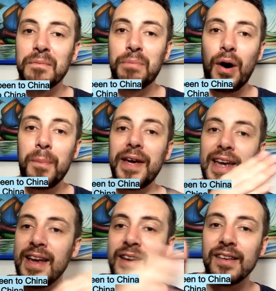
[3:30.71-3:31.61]
Bob,
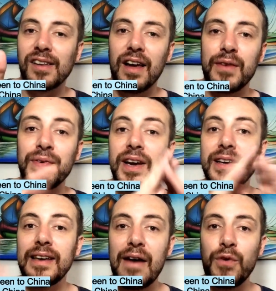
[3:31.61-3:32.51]
in his life,
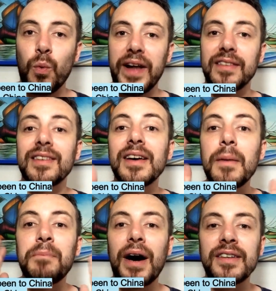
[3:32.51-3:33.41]
never went.
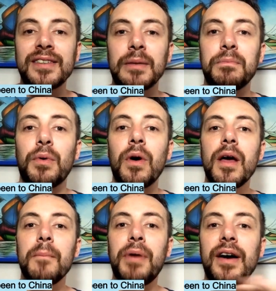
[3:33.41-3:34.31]
Past simple.
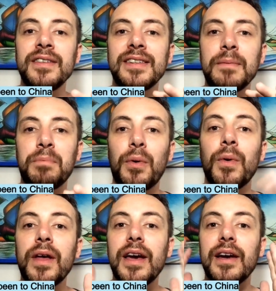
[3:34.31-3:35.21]
Past
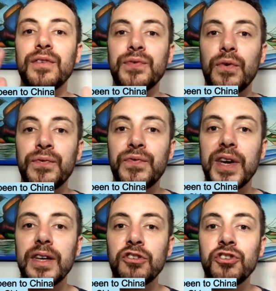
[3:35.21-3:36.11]
simple is for
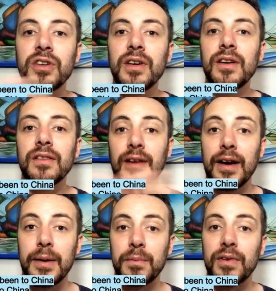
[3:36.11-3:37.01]
finished
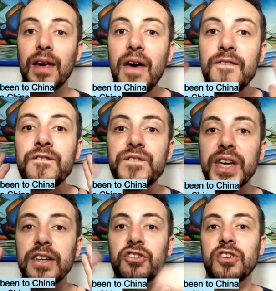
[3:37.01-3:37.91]
times.
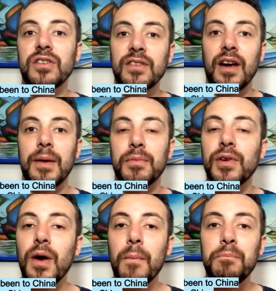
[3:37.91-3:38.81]
Finished times.
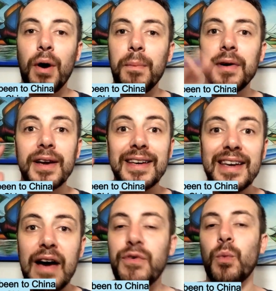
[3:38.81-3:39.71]
Bob
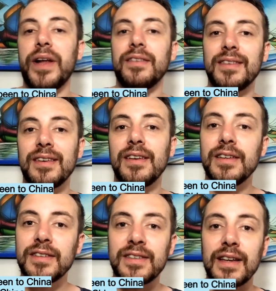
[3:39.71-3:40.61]
never went.
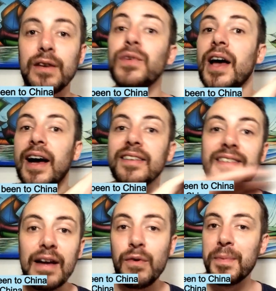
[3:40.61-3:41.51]
Steve has
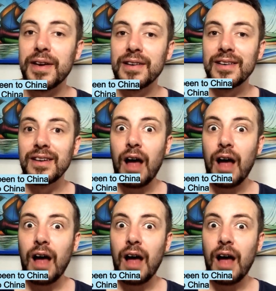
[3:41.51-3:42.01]
never been.